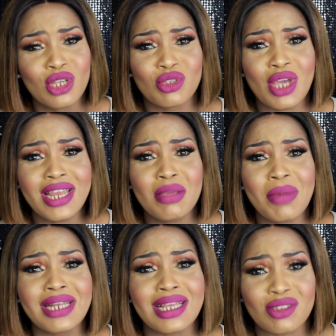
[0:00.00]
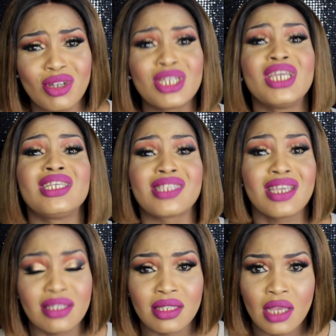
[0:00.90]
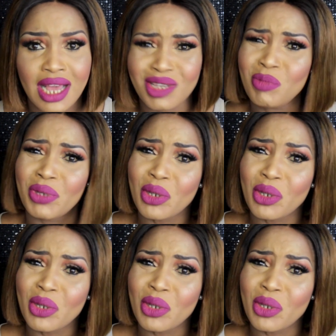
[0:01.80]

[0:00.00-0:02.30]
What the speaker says: So any man that's calling his, are you